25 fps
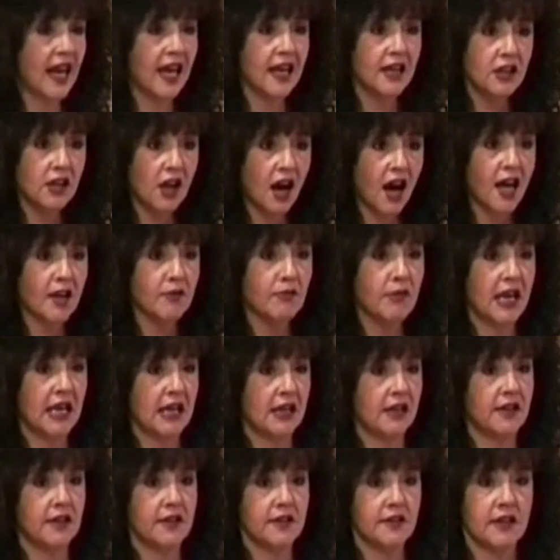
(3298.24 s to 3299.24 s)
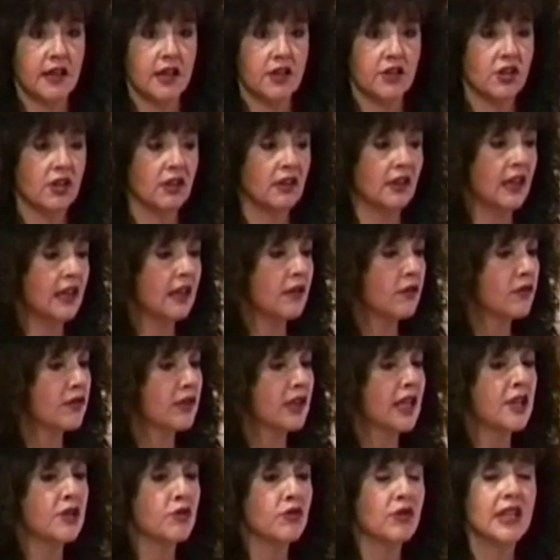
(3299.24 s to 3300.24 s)
cannot make a distinction,
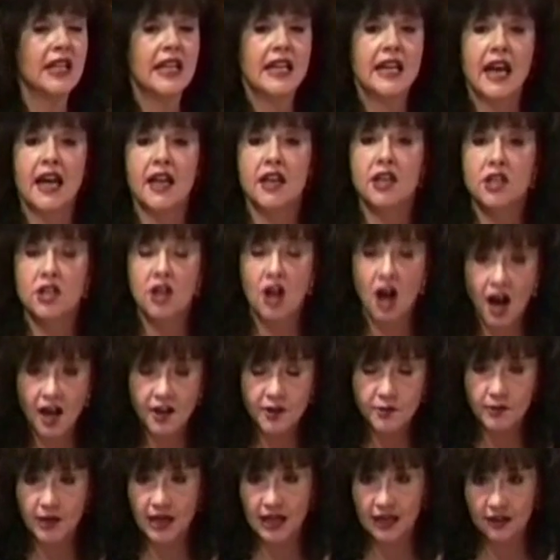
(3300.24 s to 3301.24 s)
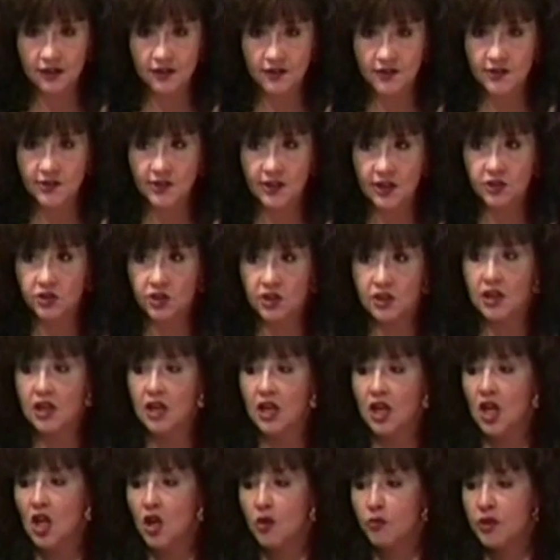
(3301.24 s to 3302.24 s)
literally cannot make a distinction